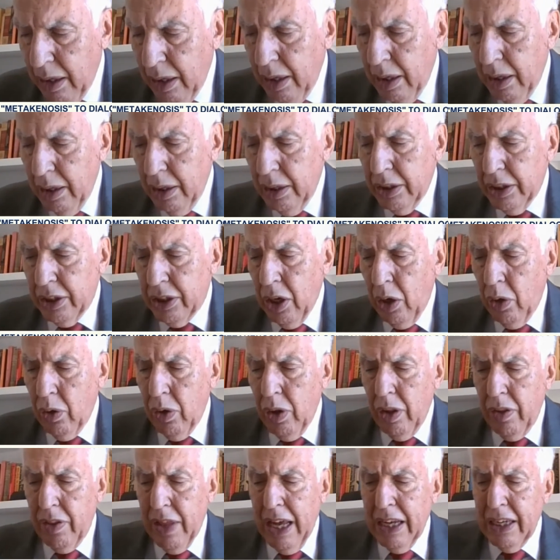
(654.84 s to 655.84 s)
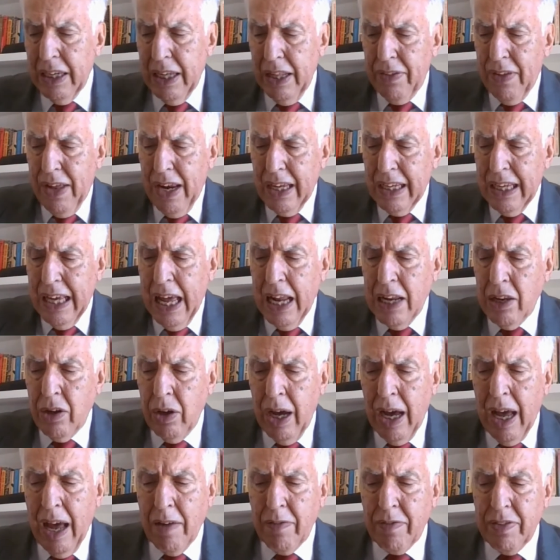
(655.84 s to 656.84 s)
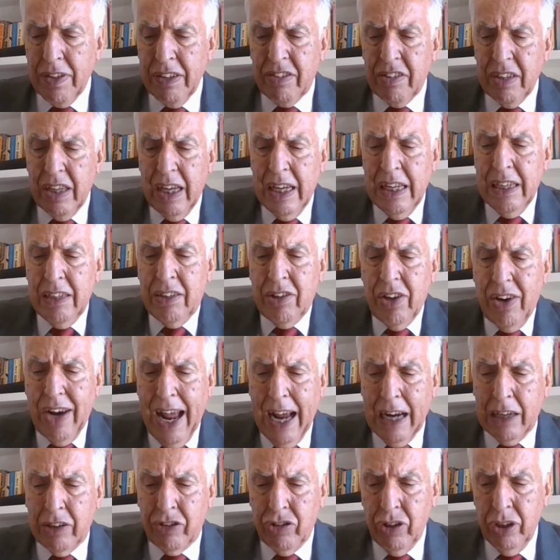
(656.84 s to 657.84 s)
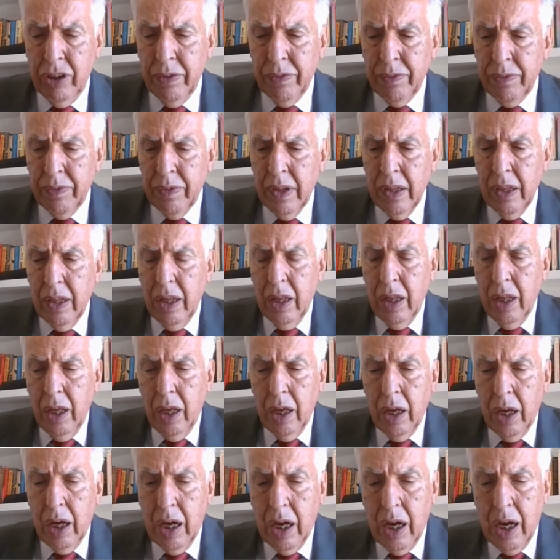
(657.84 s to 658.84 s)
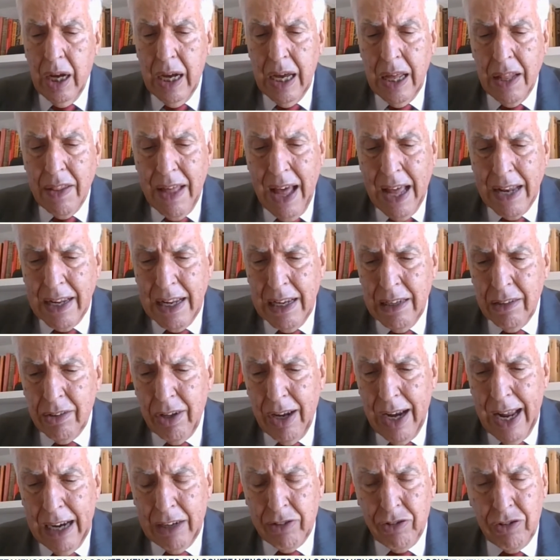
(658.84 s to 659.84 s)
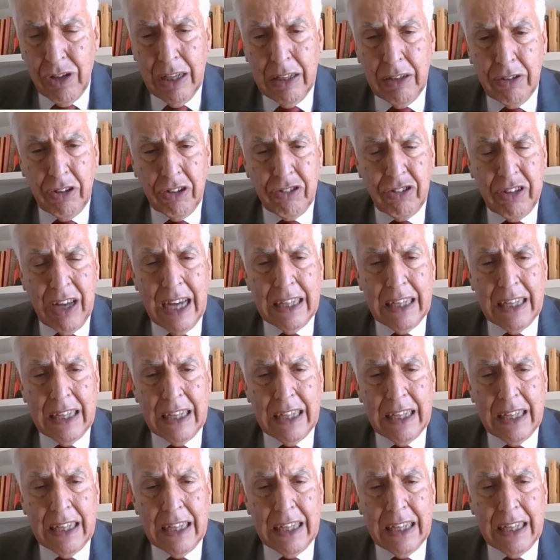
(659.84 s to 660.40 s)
So there again, you have this interaction, and that interaction at the societal